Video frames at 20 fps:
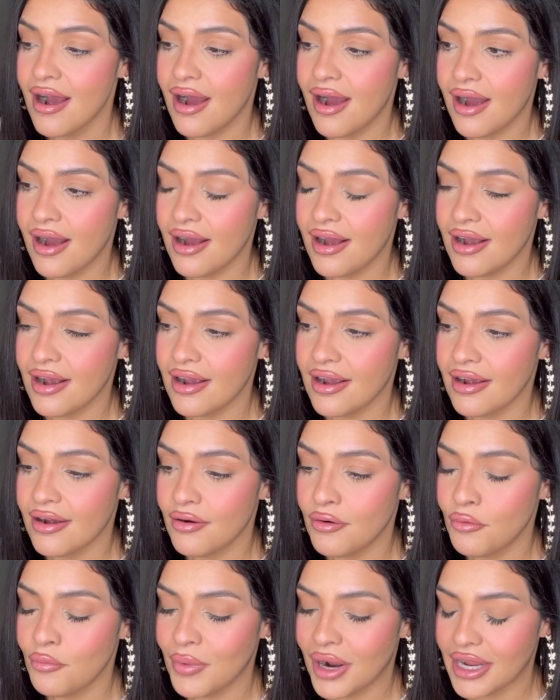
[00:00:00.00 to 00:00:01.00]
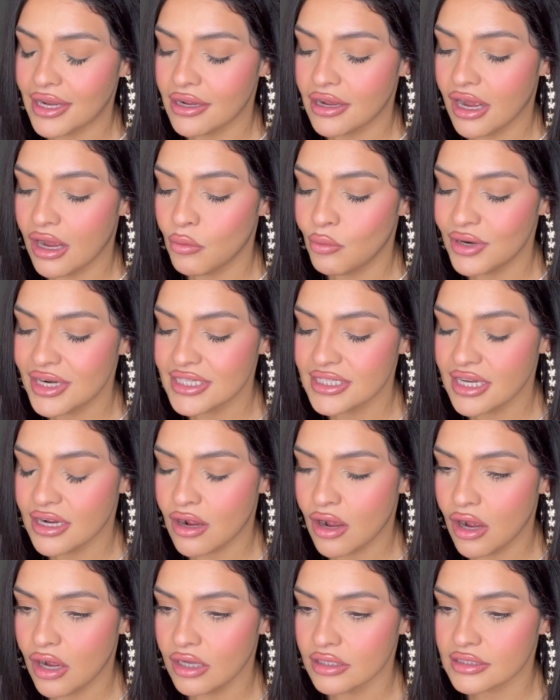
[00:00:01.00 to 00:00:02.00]
Oh my God, what is it
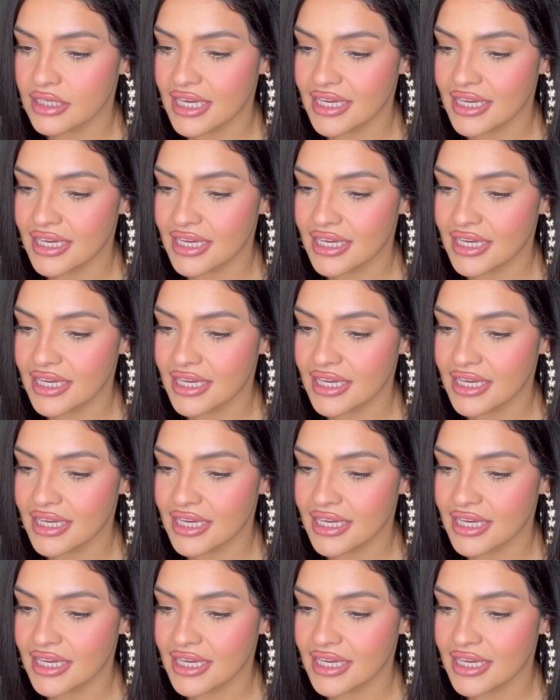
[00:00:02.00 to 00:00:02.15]
called?